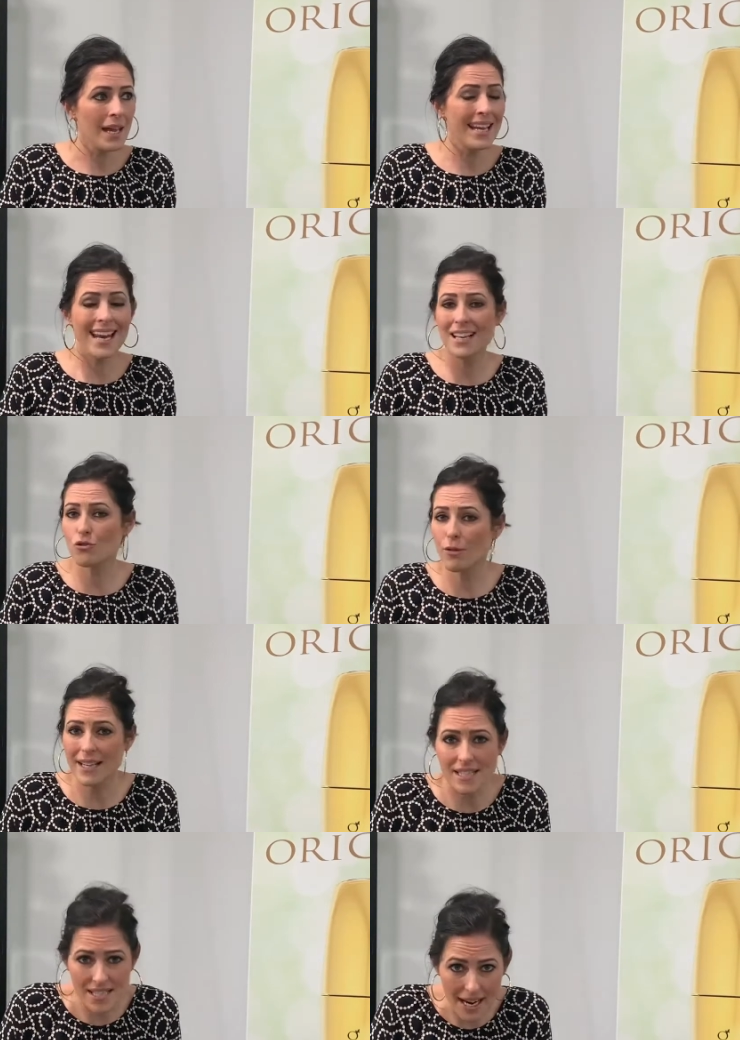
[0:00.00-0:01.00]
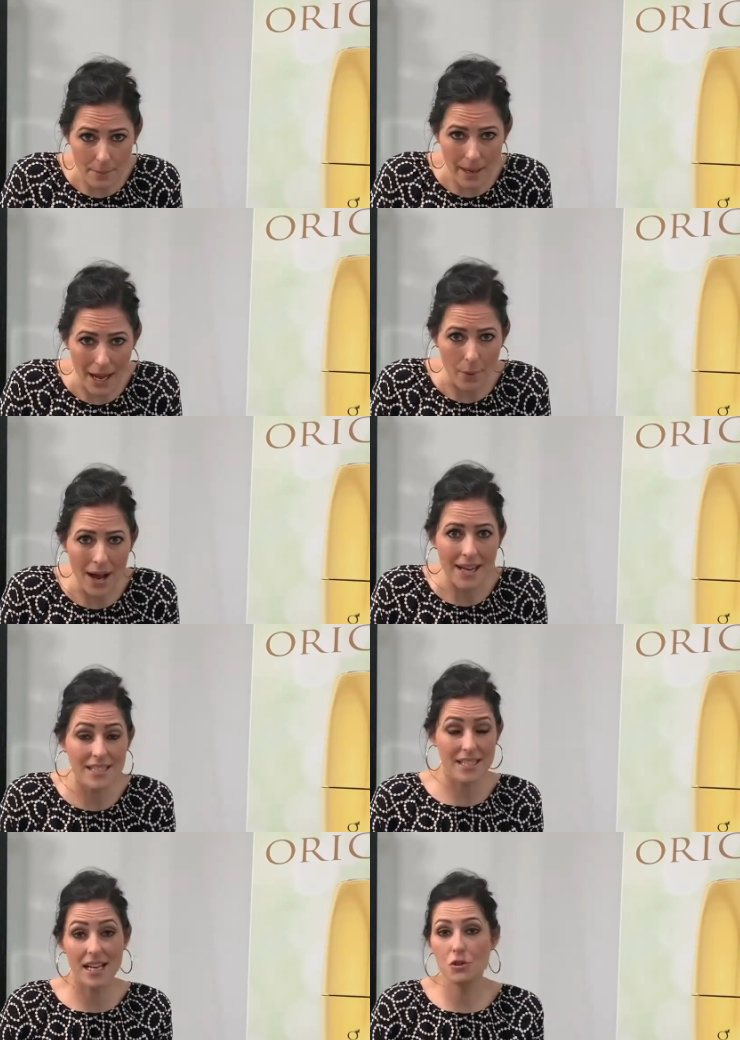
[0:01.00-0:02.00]
It has great staying power. It
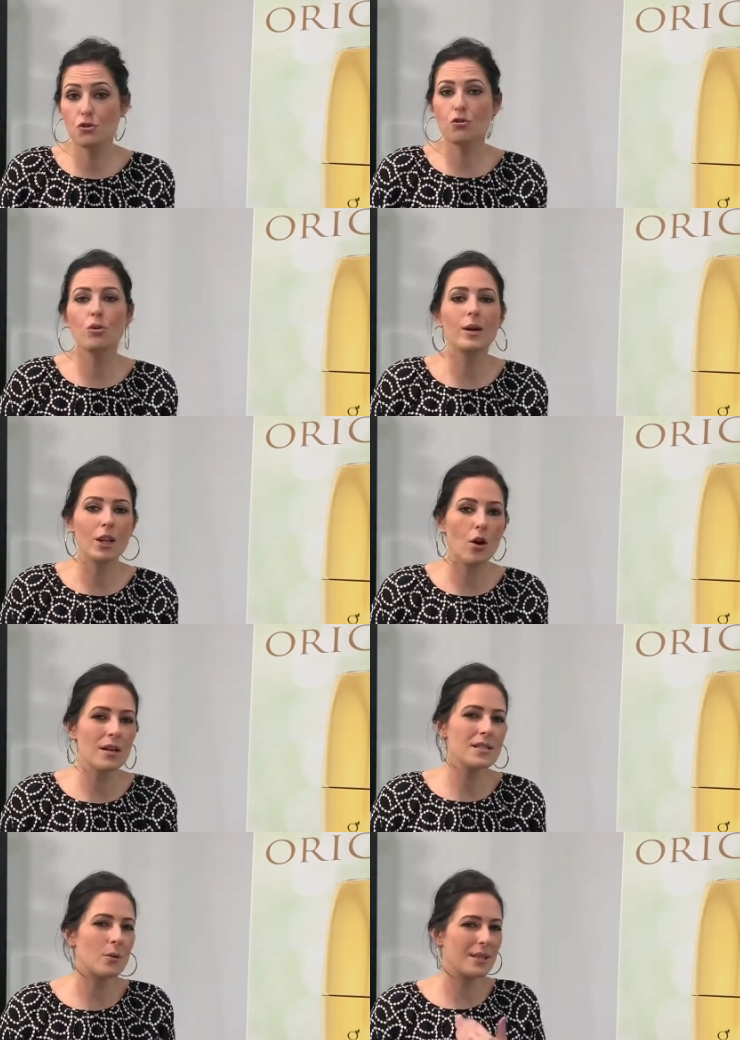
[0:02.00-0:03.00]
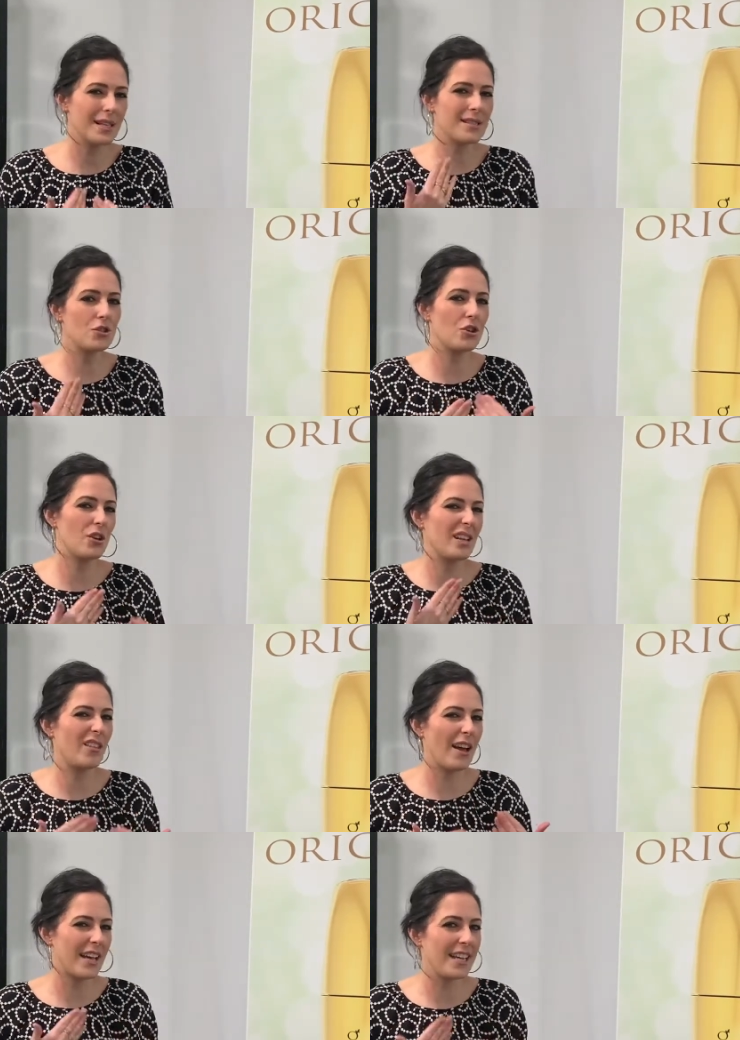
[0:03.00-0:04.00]
stays truer longer, so it doesn't turn it
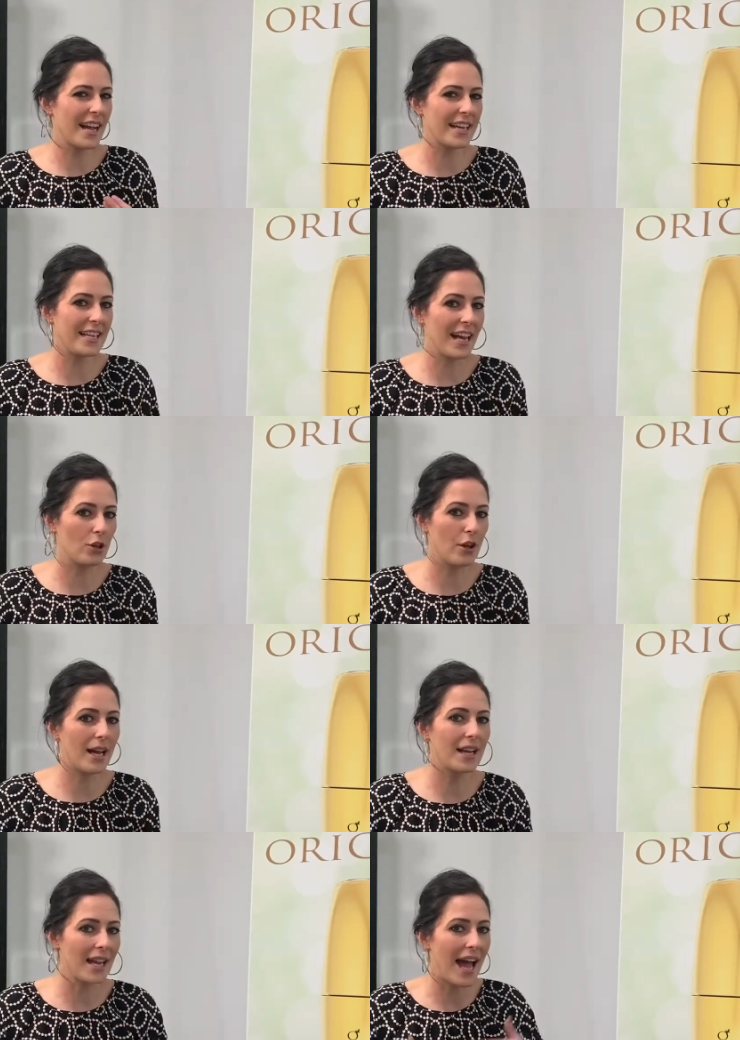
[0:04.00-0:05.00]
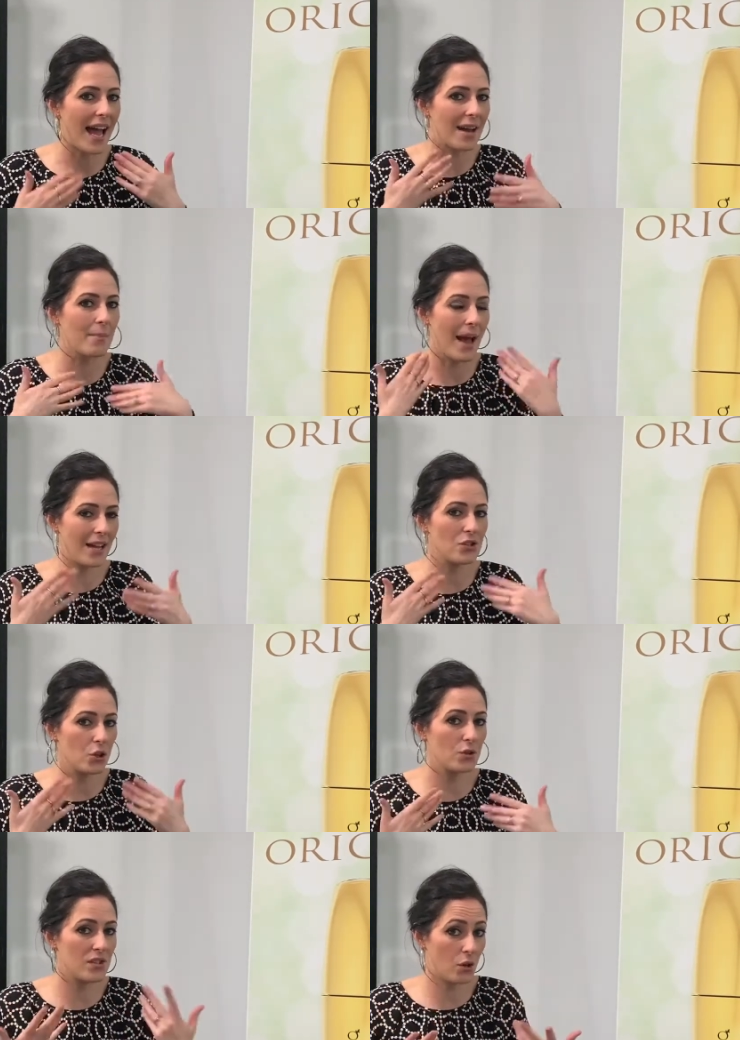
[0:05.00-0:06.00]
like a yucky yellow color as
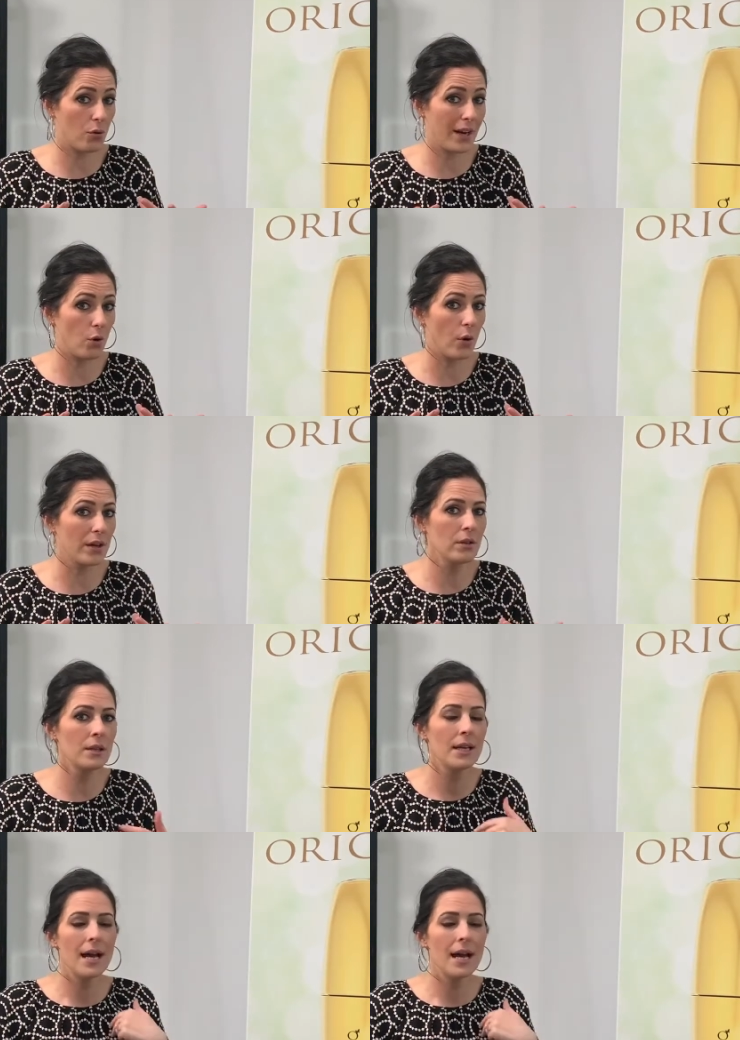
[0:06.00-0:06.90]
you secrete oil.